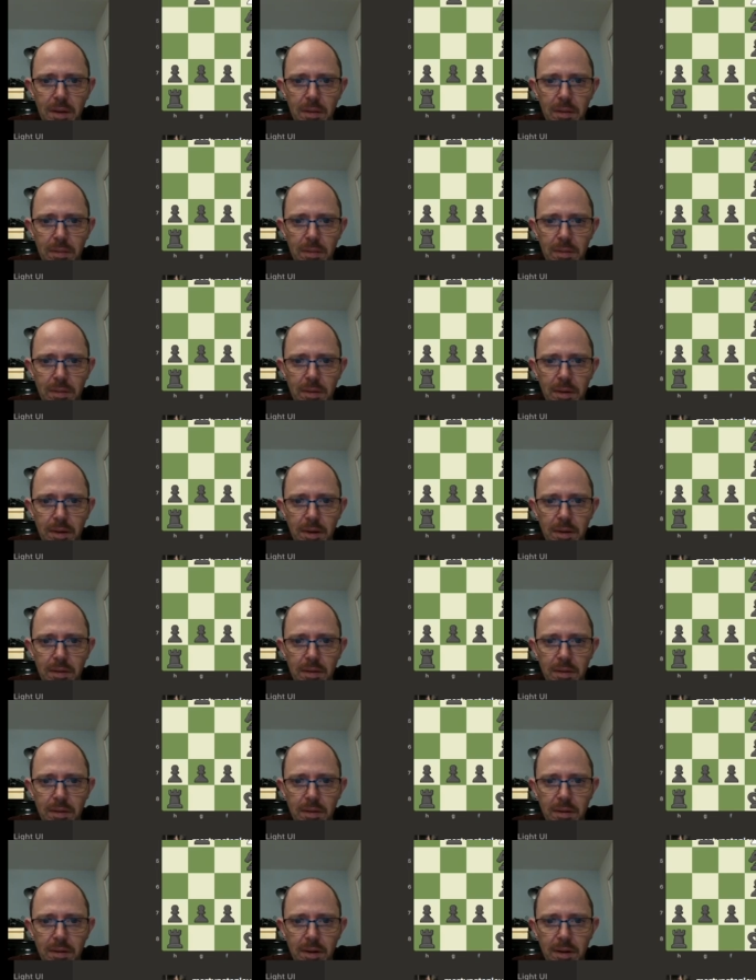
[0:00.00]
See, that's
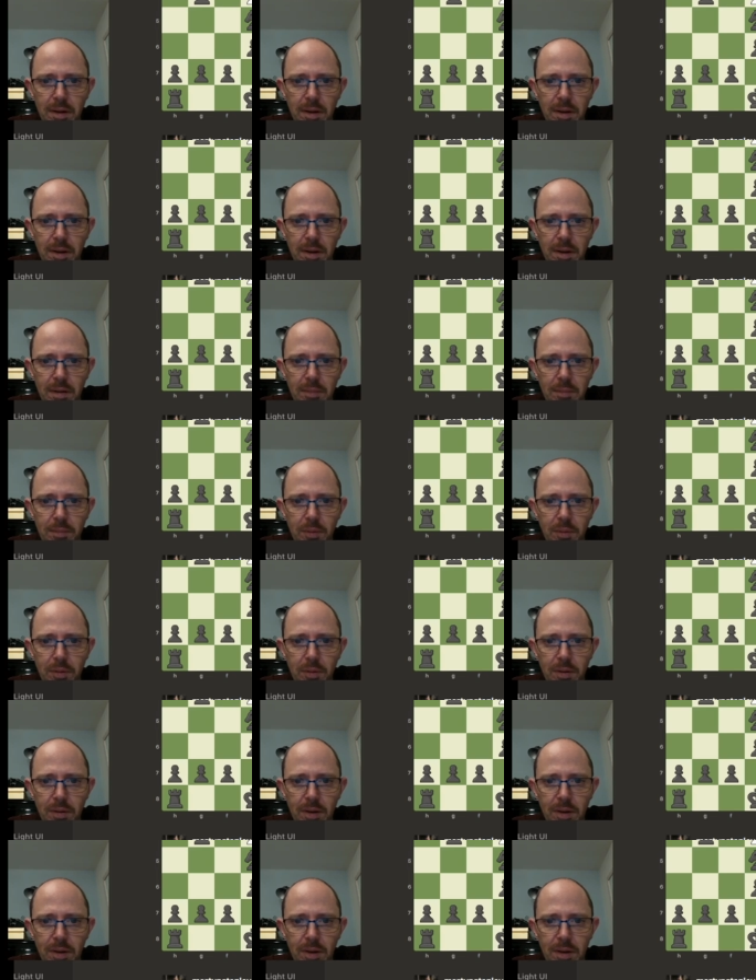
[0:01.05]
threatening this pawn
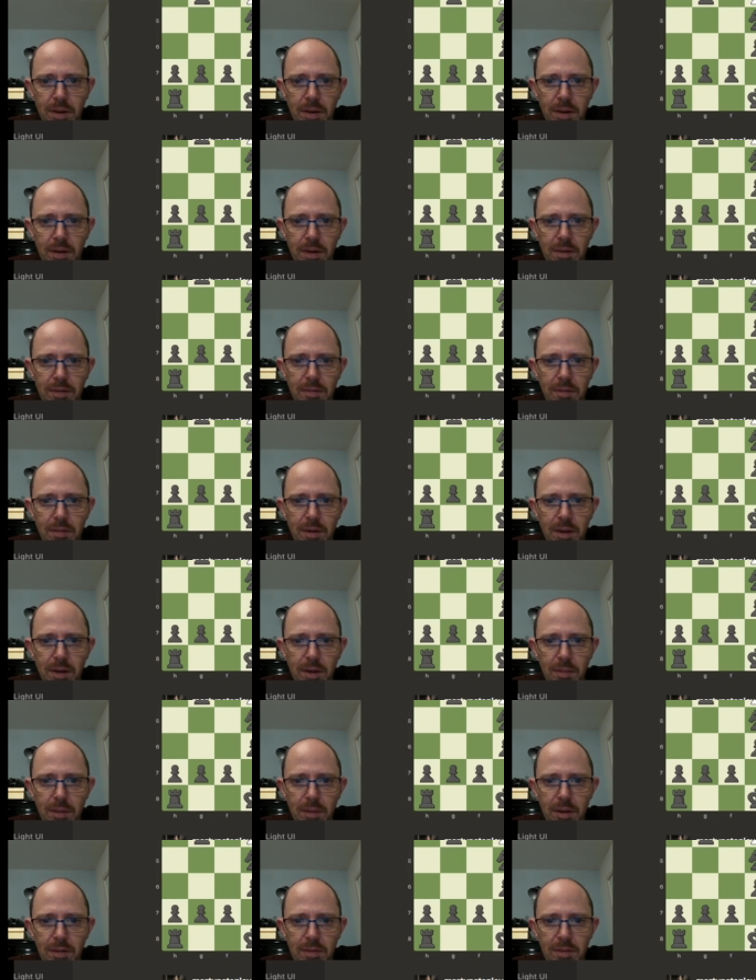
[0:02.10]
here and that square there.
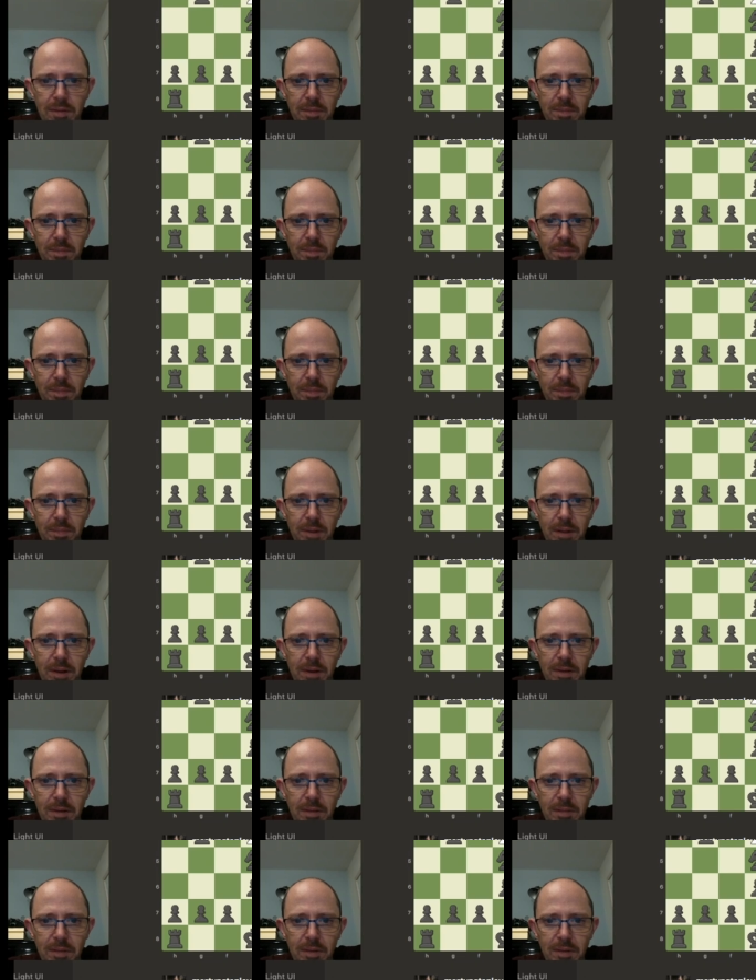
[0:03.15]
That's
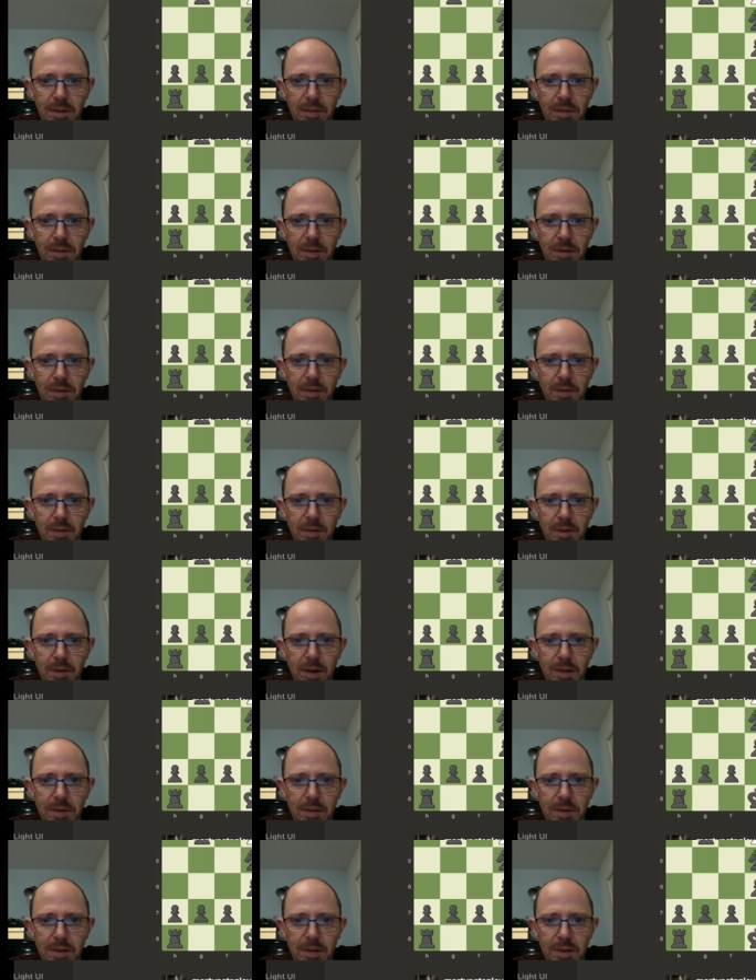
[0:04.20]
relatively safe. I could
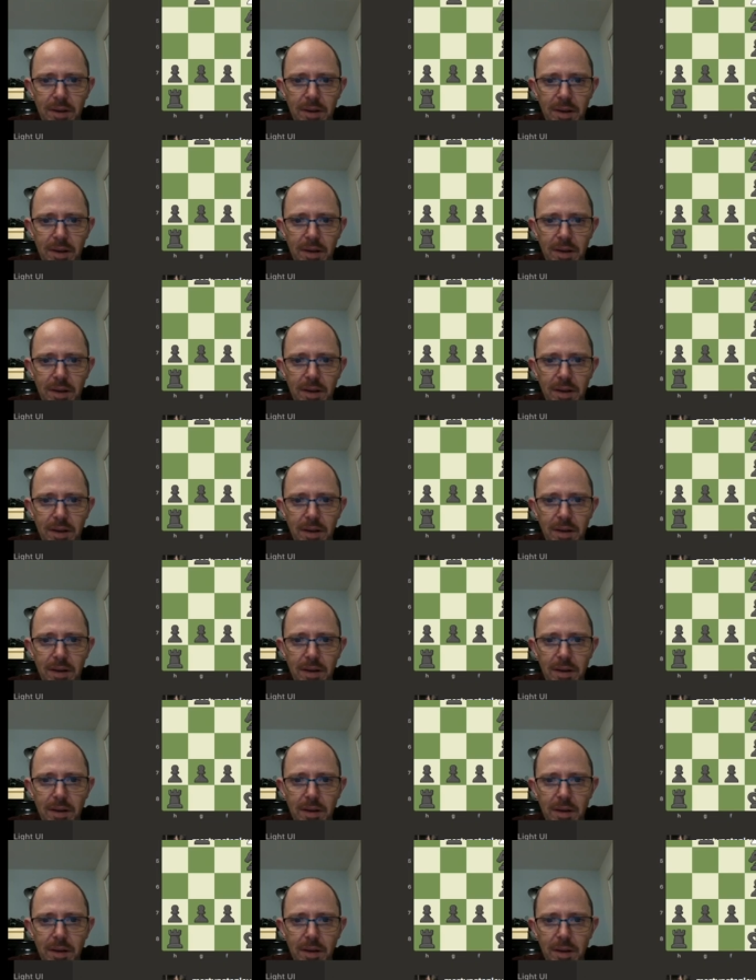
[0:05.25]
actually take here,
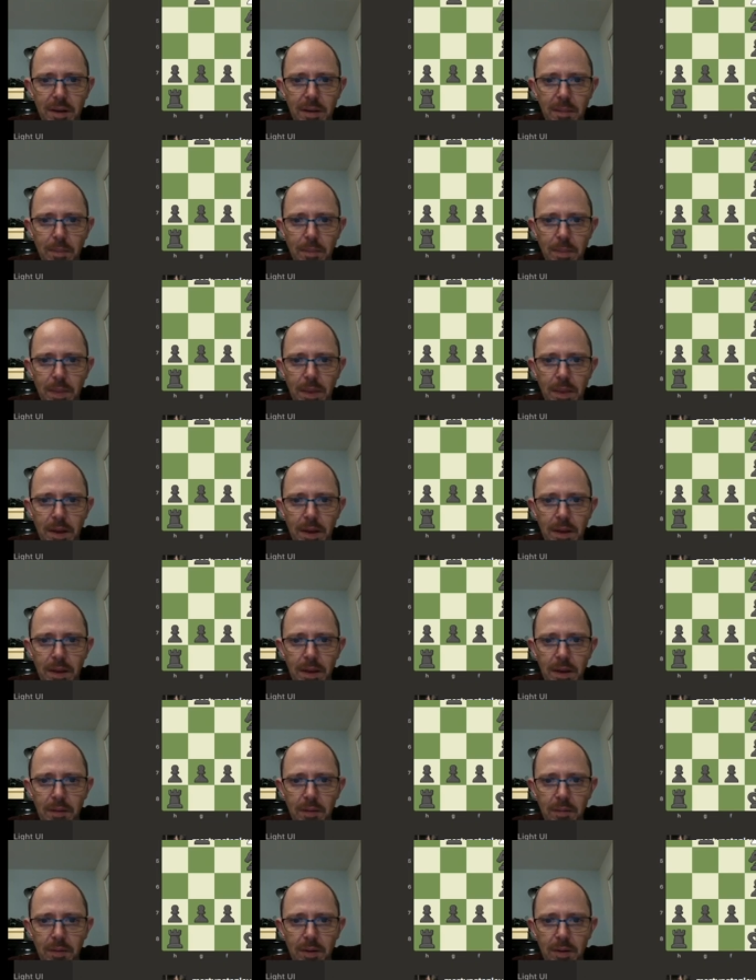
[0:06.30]
and
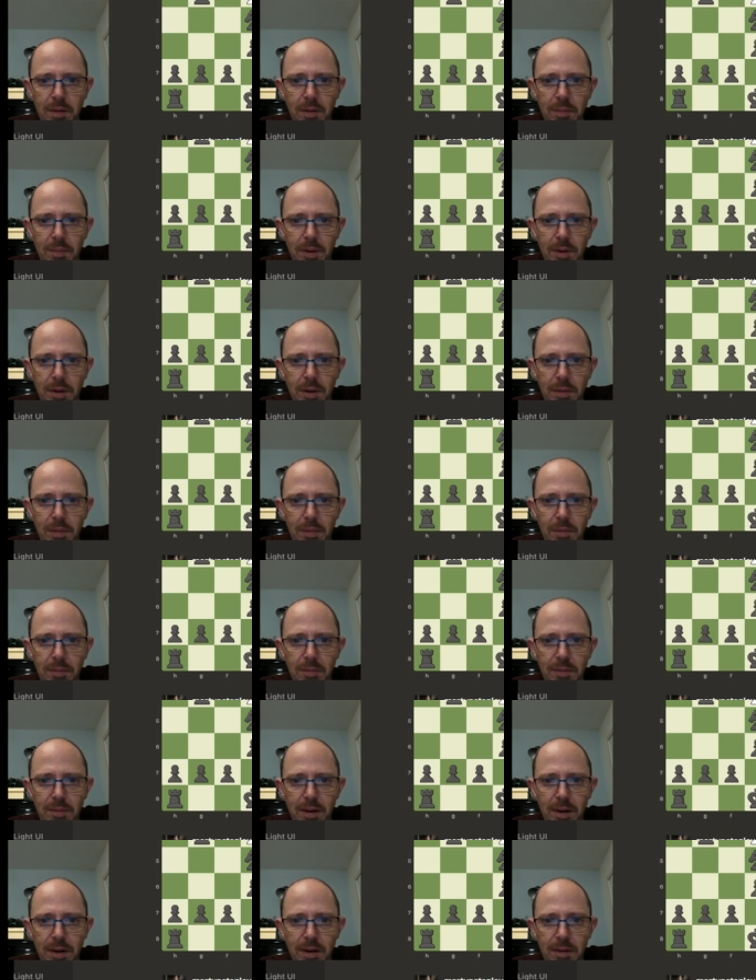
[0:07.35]
that would give me an open
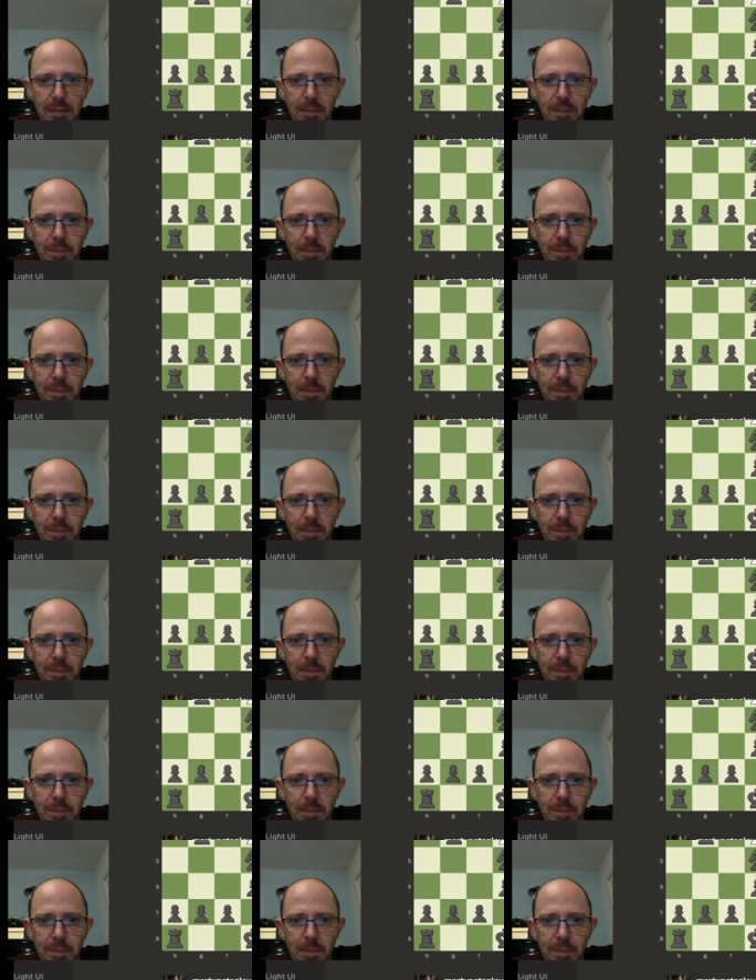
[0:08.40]
file,